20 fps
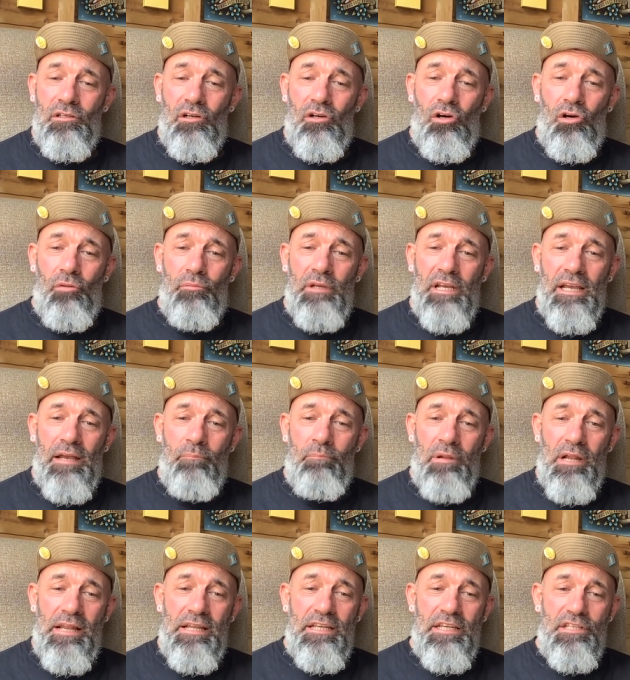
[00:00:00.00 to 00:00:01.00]
Hope you get
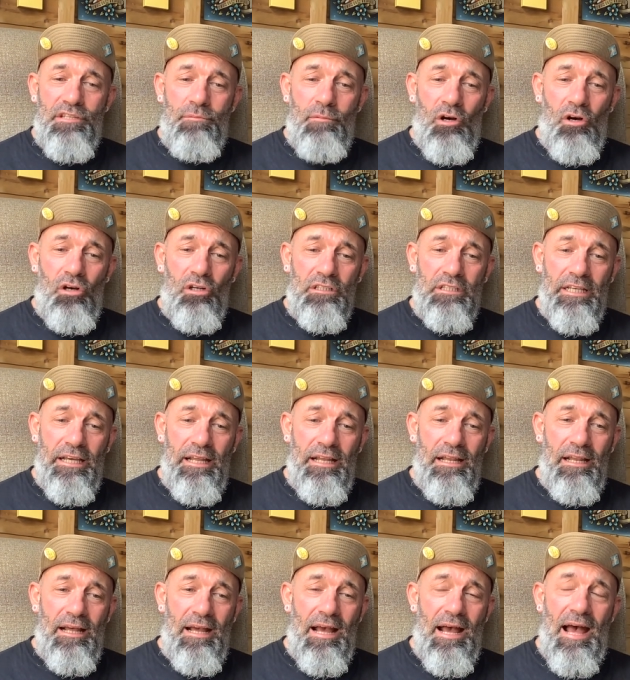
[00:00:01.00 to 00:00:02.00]
plenty of smokes
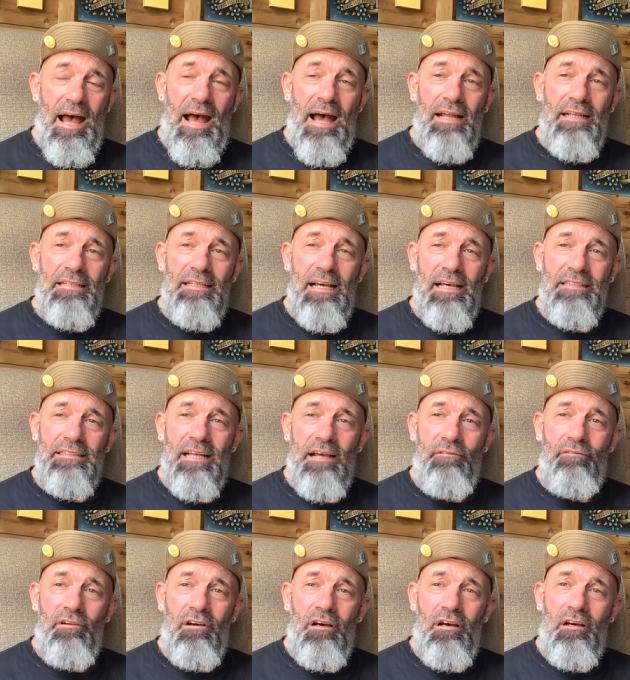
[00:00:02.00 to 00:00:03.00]
in. And as
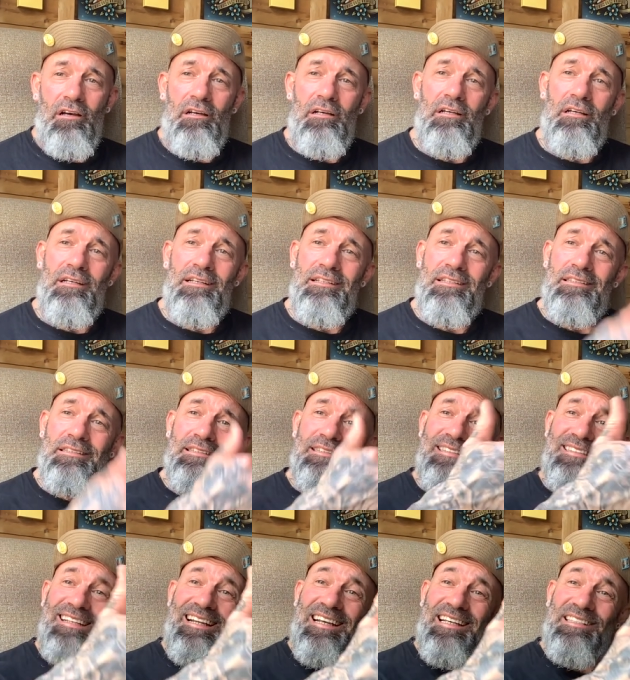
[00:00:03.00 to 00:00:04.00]
ever,
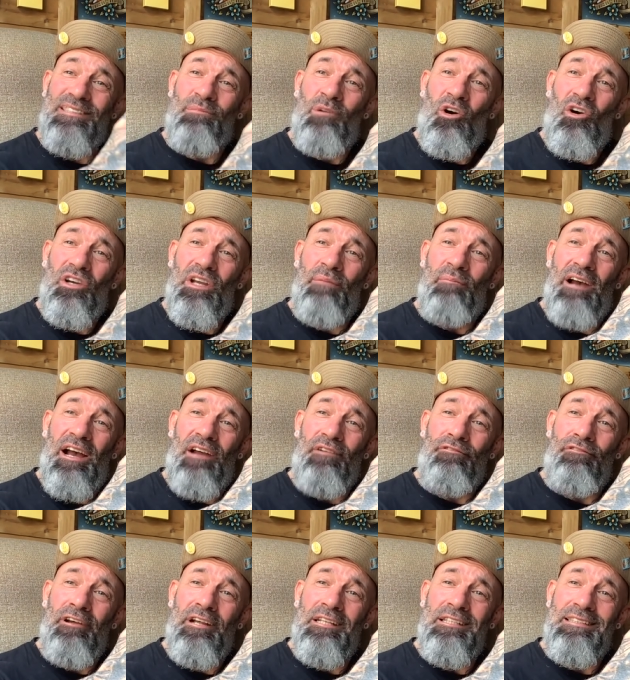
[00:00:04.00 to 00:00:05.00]
stay smoky, my
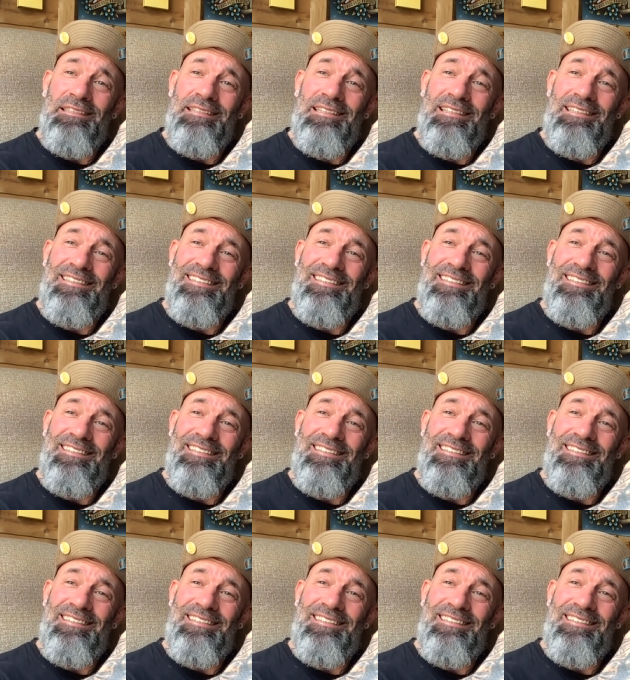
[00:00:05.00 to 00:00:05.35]
friends.